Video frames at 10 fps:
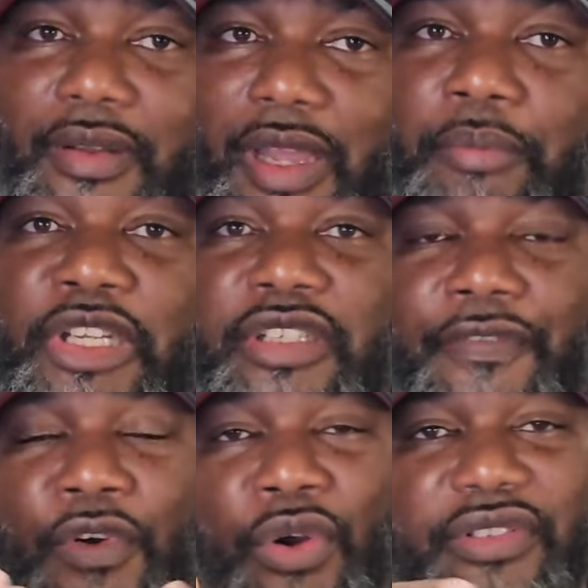I'm
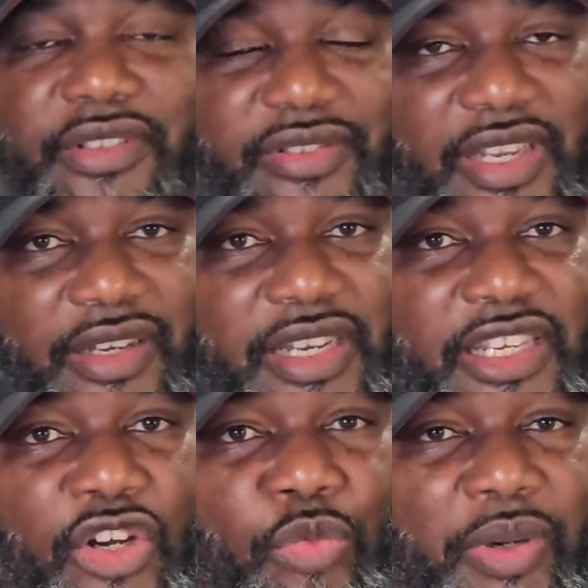looking forward to seeing
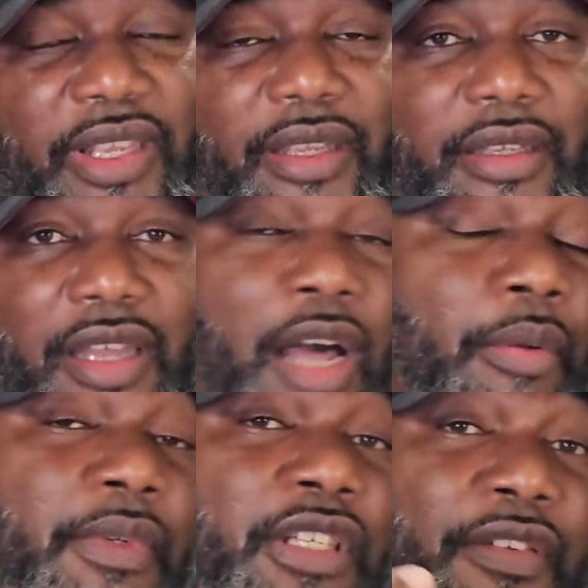Nico play.
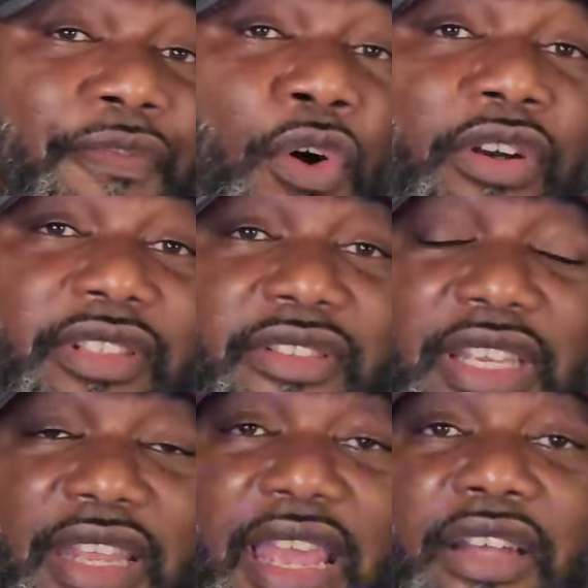I'm looking forward to
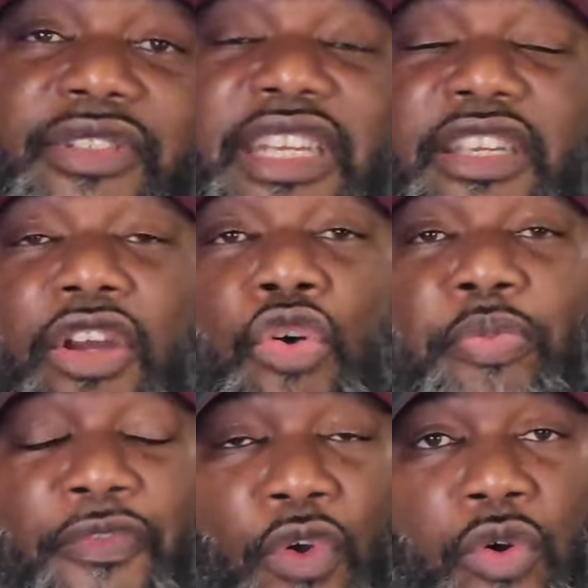seeing how Nico
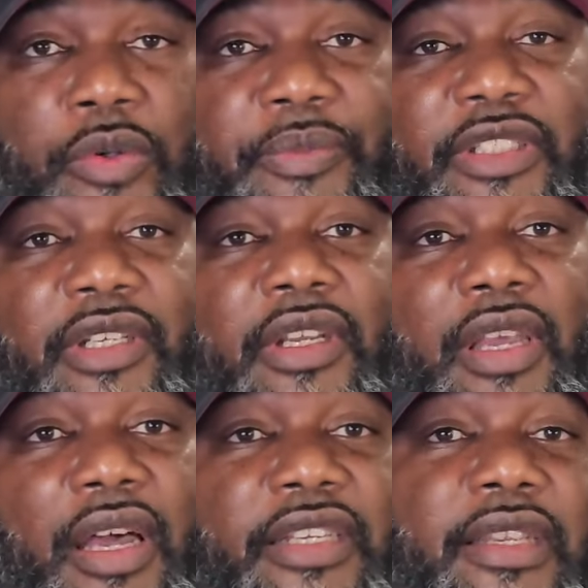performs
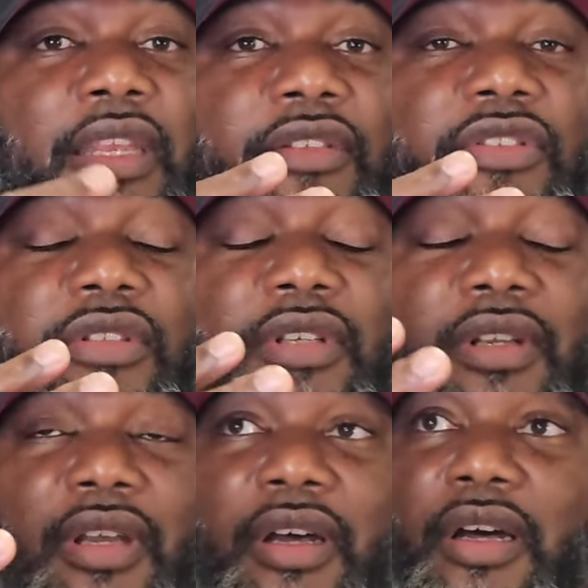against
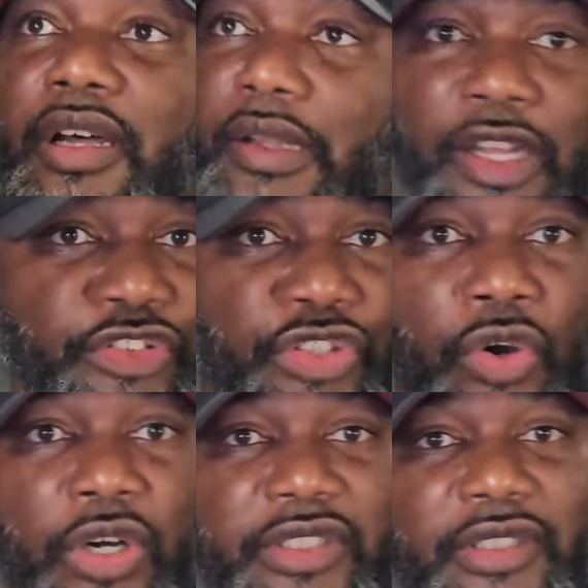a
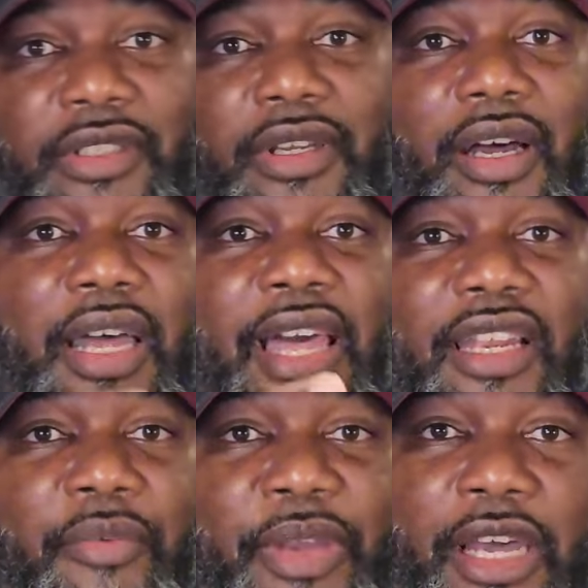Georgia,
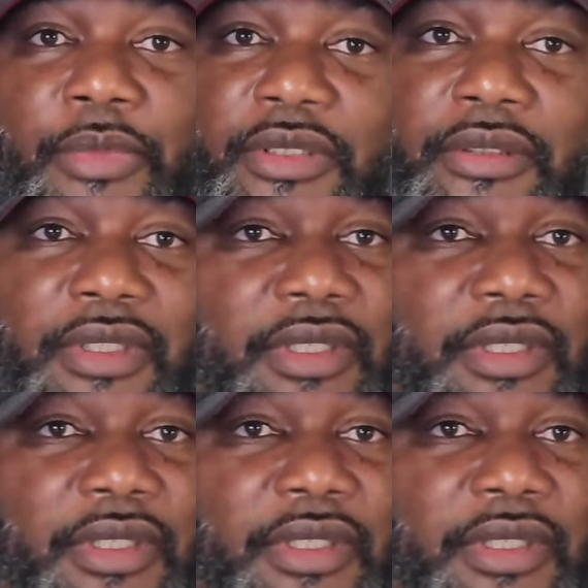Alabama.